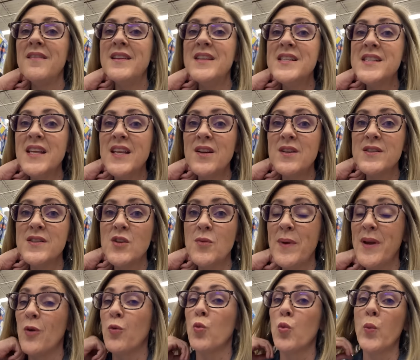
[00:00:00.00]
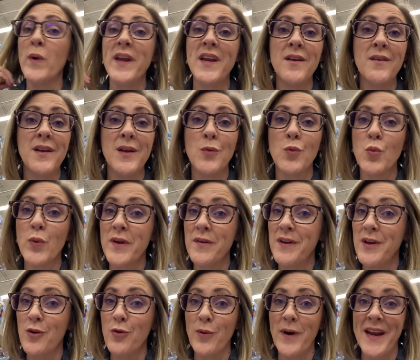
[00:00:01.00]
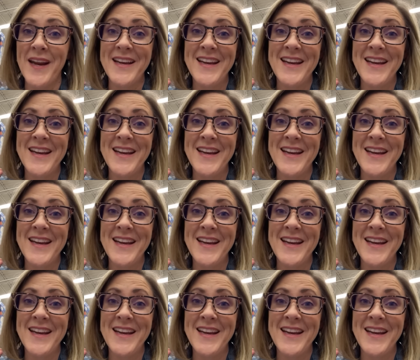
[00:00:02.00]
These can also make really, really great,